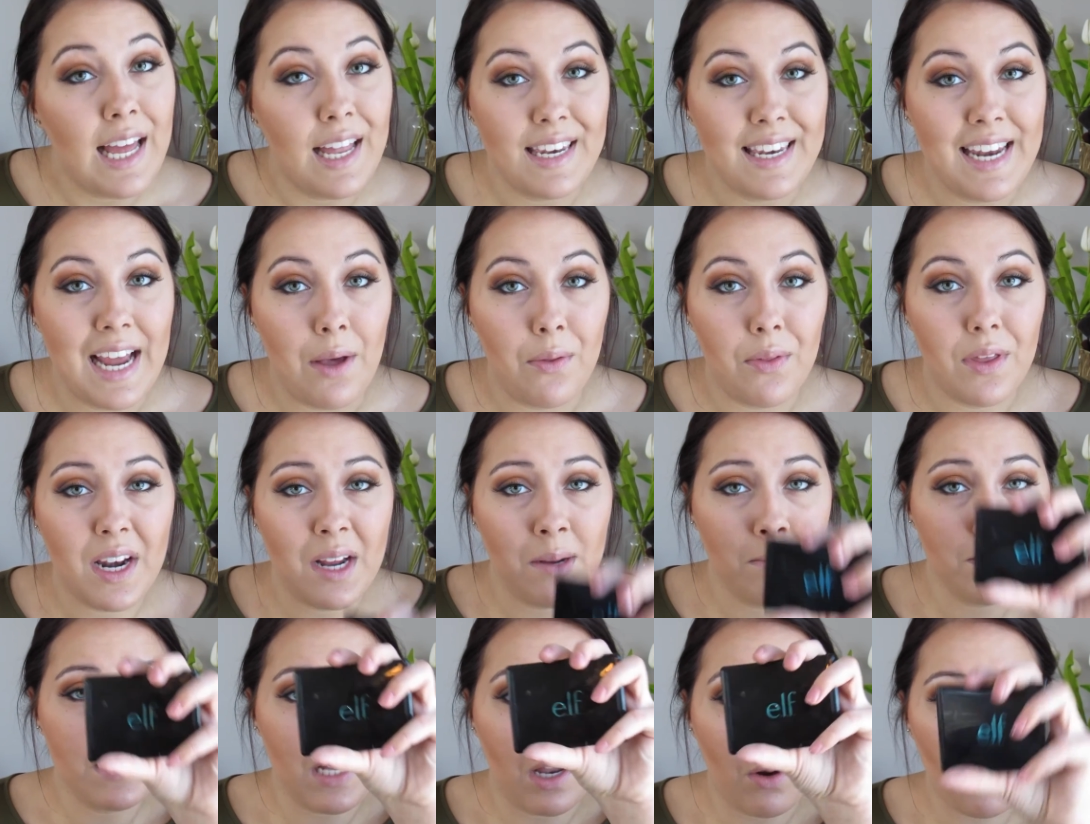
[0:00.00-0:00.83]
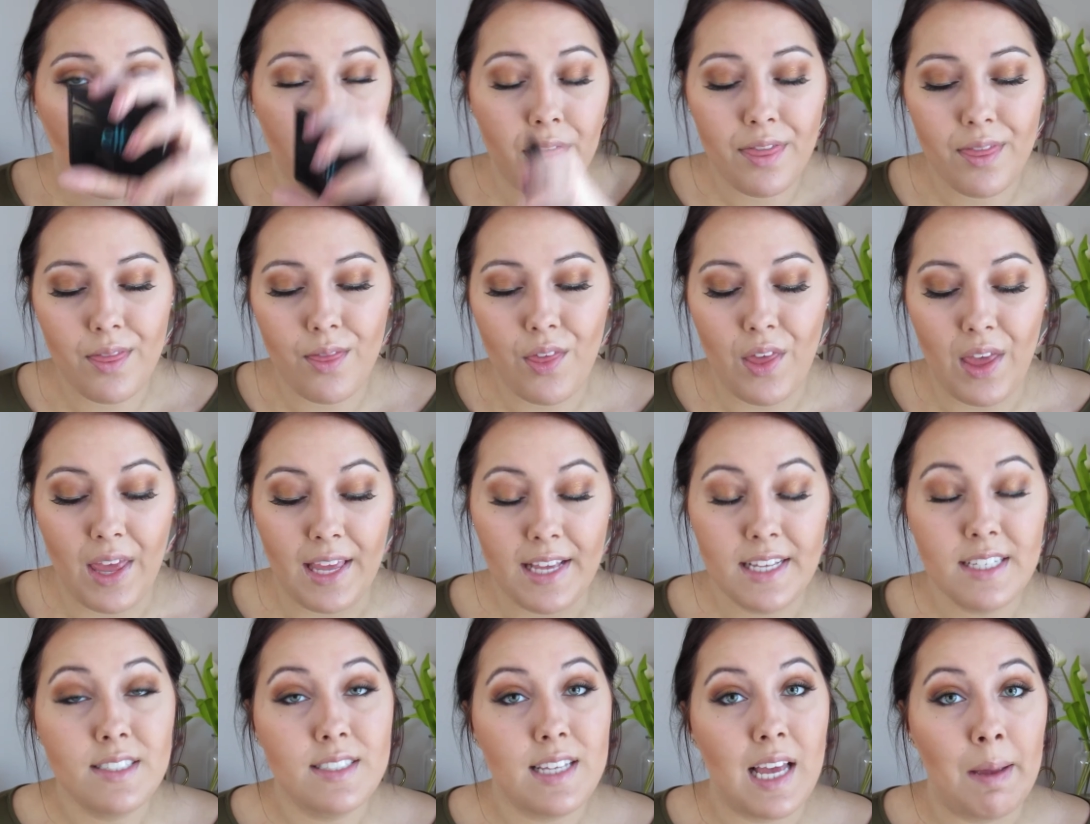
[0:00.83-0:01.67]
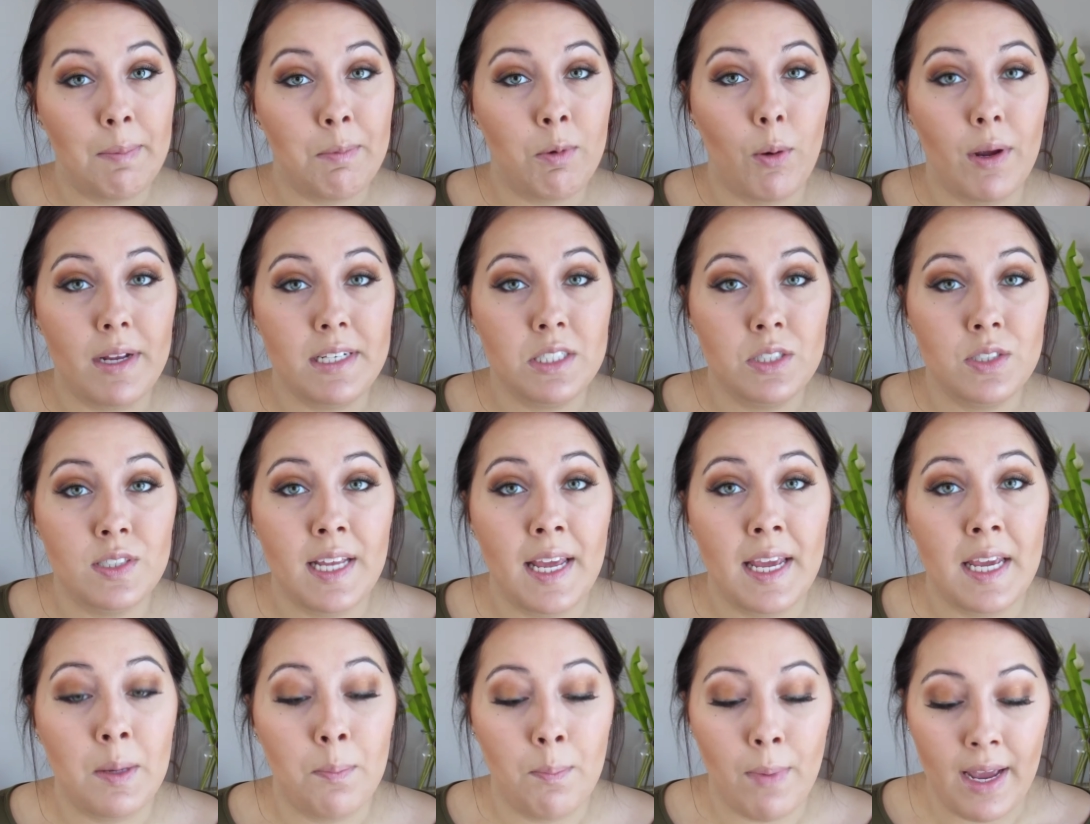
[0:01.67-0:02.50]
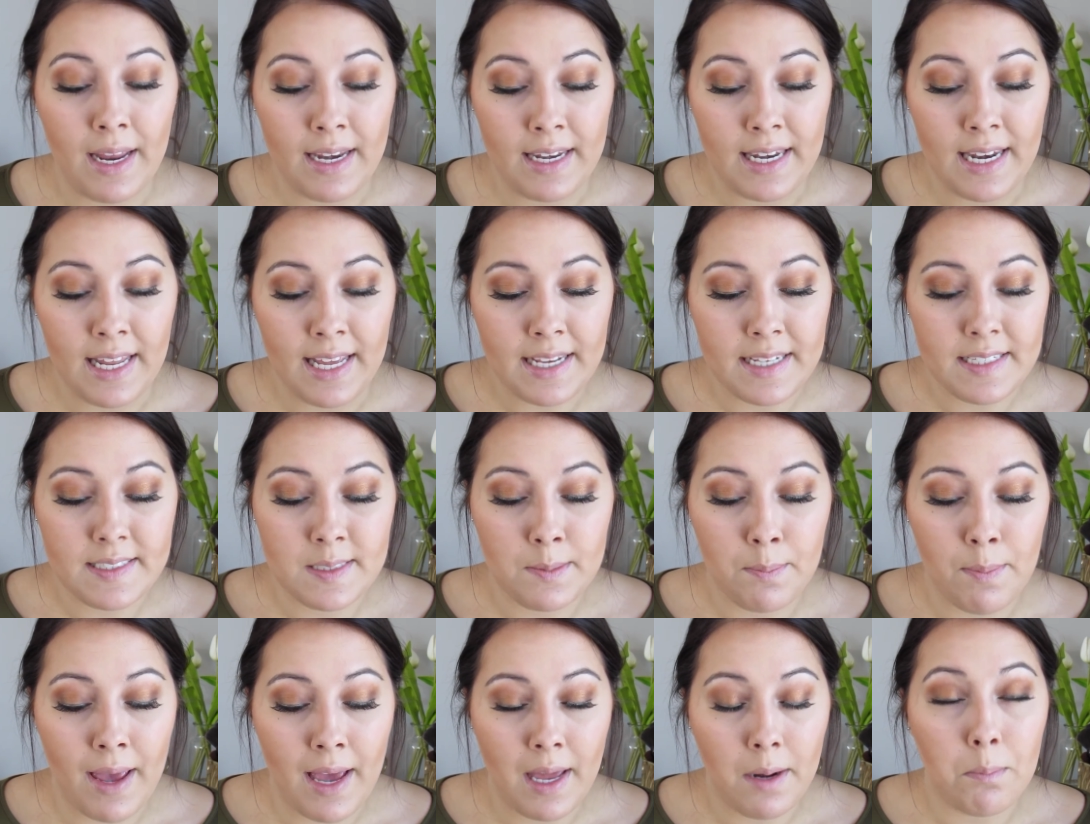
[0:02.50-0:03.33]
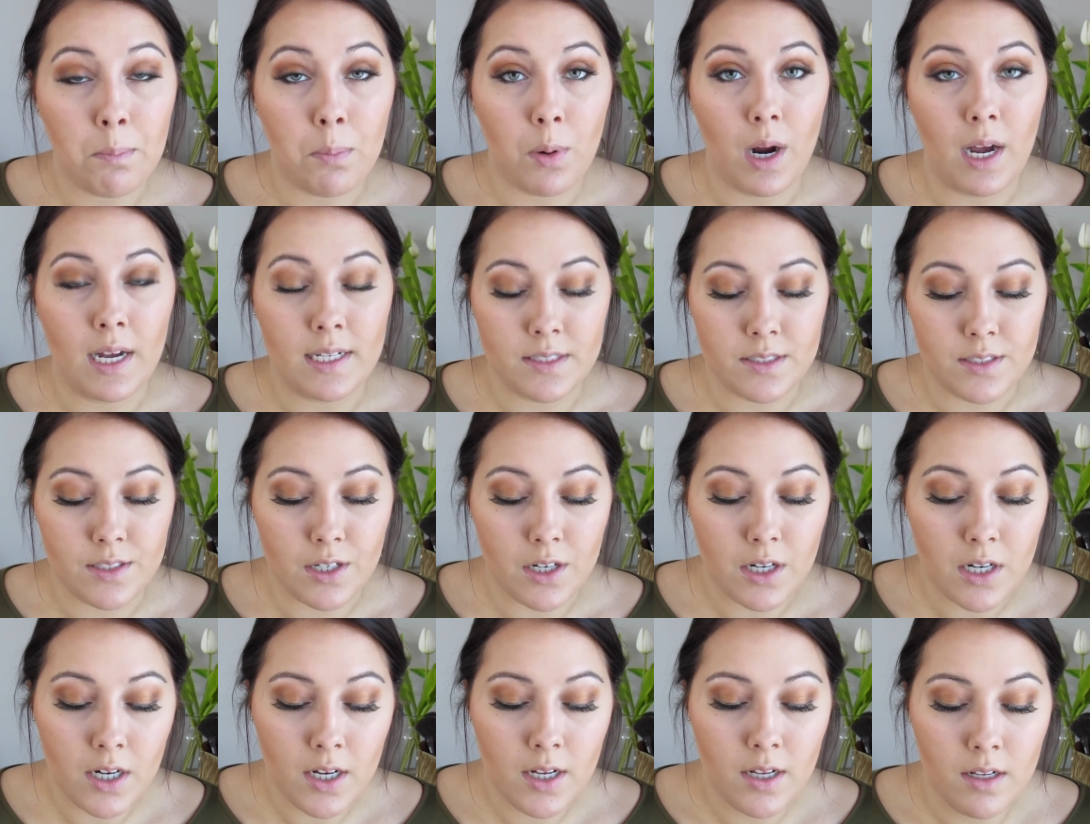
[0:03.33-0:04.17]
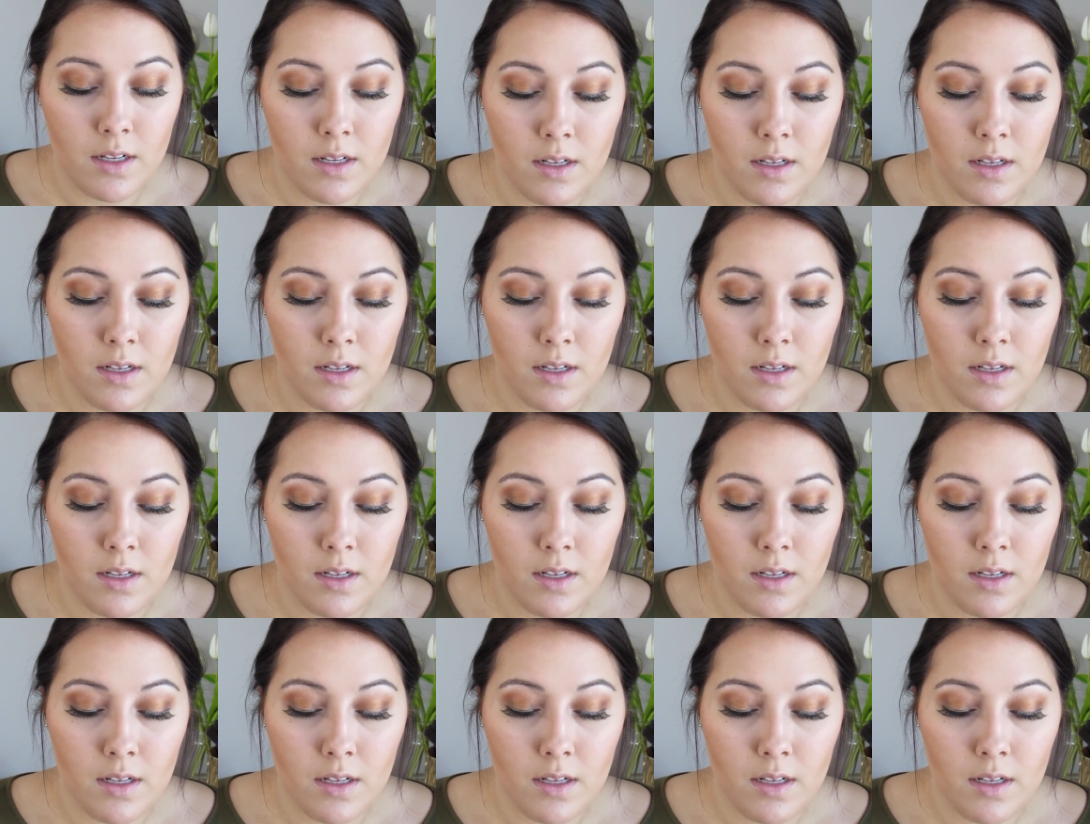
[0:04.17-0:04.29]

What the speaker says: Now that I'm done with this, I'm going to take my NYX Matte Bronzer.